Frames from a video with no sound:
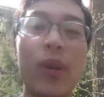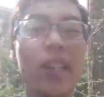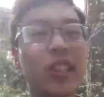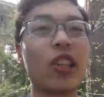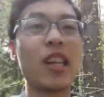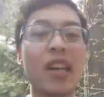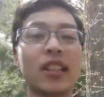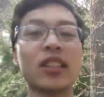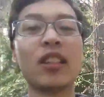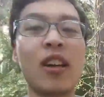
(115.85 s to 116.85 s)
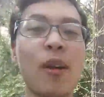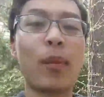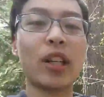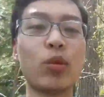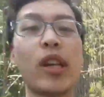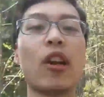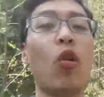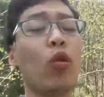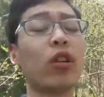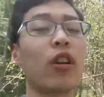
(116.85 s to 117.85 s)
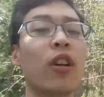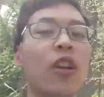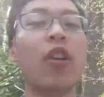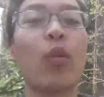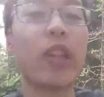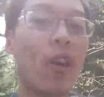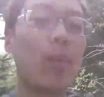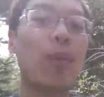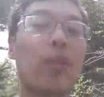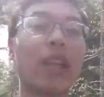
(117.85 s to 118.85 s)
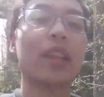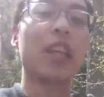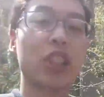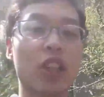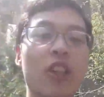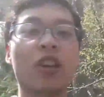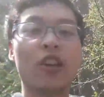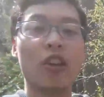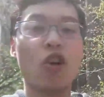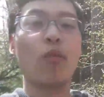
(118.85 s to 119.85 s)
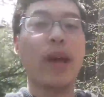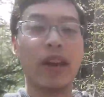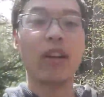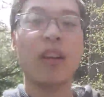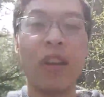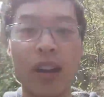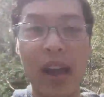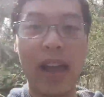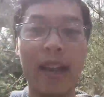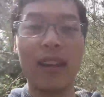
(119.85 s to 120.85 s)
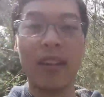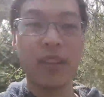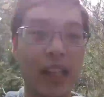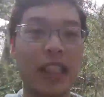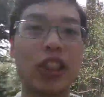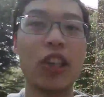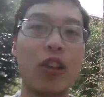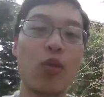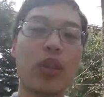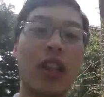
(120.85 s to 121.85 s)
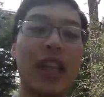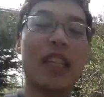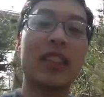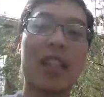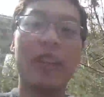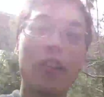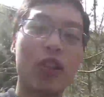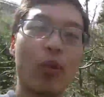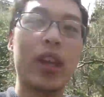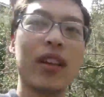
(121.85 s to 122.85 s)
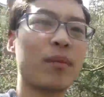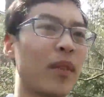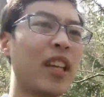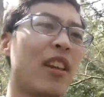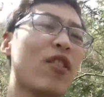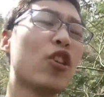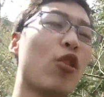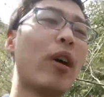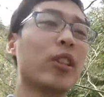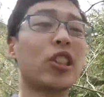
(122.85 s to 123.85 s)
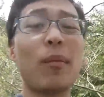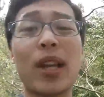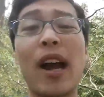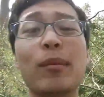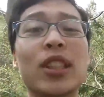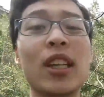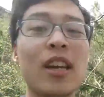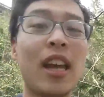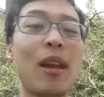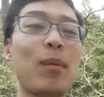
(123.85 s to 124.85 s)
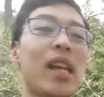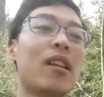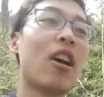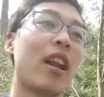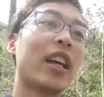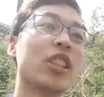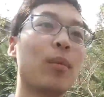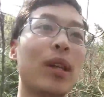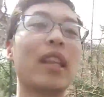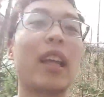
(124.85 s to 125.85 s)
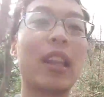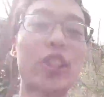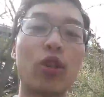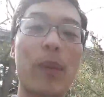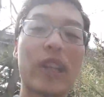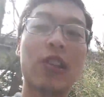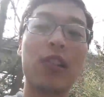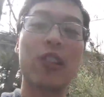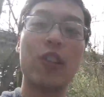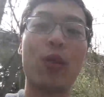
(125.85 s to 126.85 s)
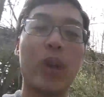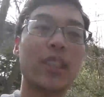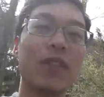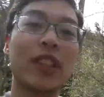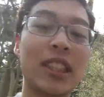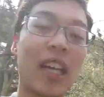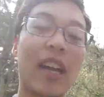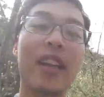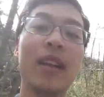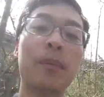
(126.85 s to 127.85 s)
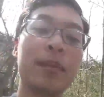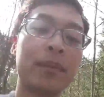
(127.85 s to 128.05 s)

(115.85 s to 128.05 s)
because they're kids. But as we get older, we tell people that they should know better and they shouldn't do the things that they're doing, even though sometimes it may not actually be that detrimental to the rest of society.